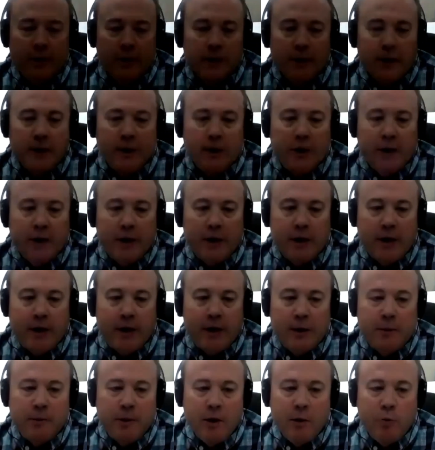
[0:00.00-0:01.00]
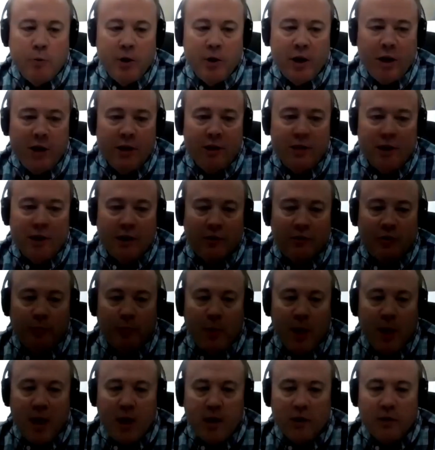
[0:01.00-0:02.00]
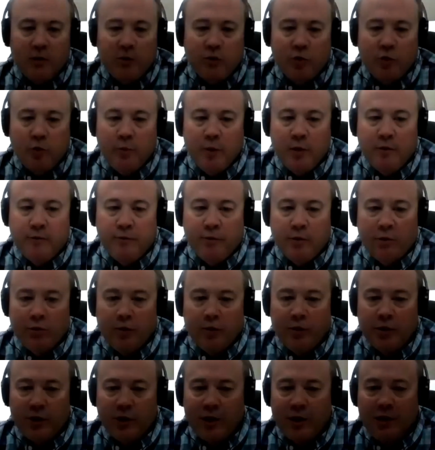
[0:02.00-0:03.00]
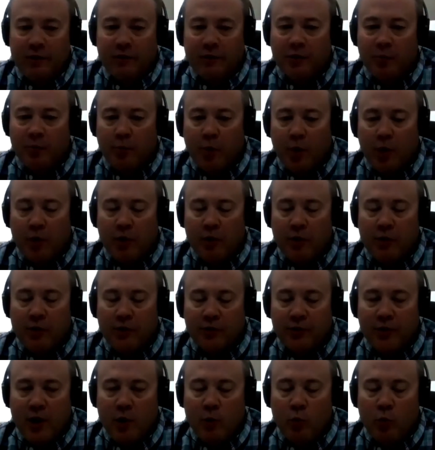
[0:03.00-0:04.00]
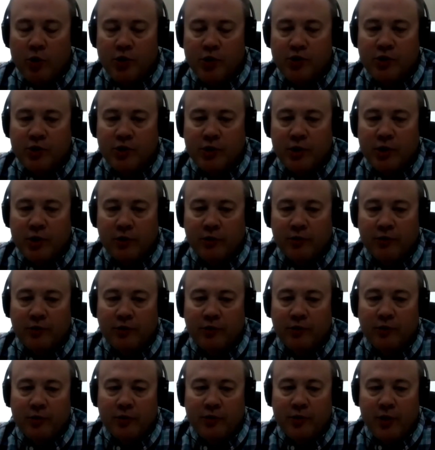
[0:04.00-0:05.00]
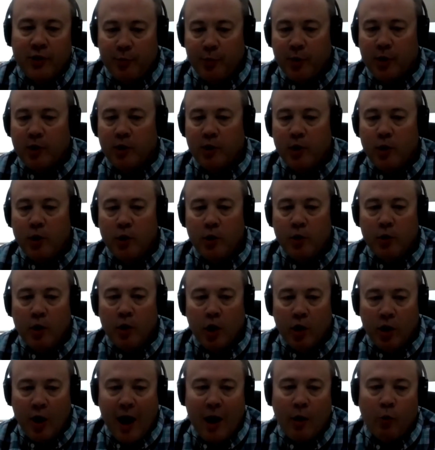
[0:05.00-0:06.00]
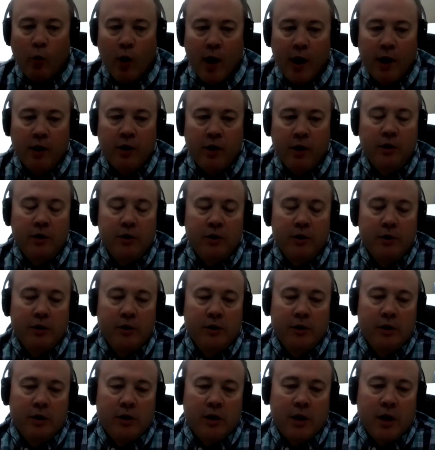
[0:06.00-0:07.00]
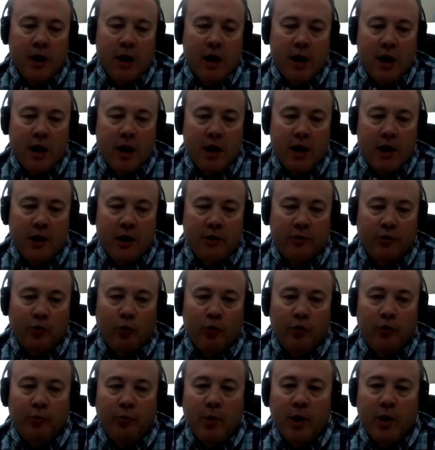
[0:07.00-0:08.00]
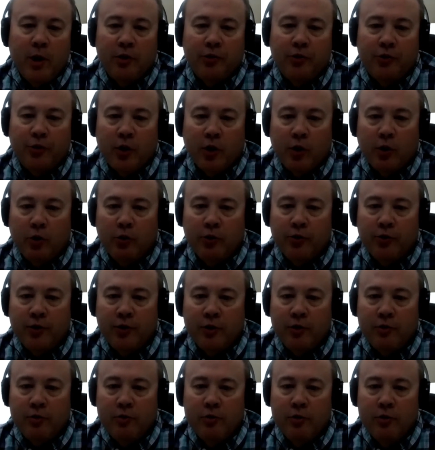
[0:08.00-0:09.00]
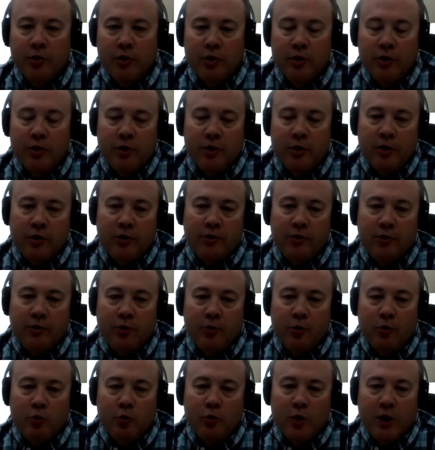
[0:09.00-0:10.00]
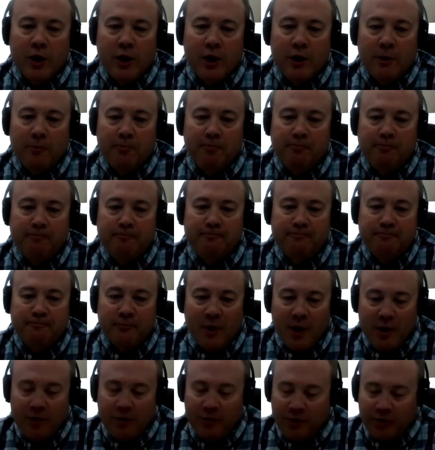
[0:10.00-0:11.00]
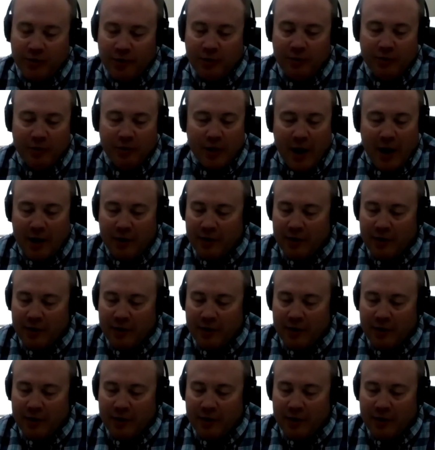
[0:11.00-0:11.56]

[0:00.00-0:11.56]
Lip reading: and we need to expand a little bit further in the eastern part of the state, which is typically a lot wetter, and it's always been a struggle to. A lot of the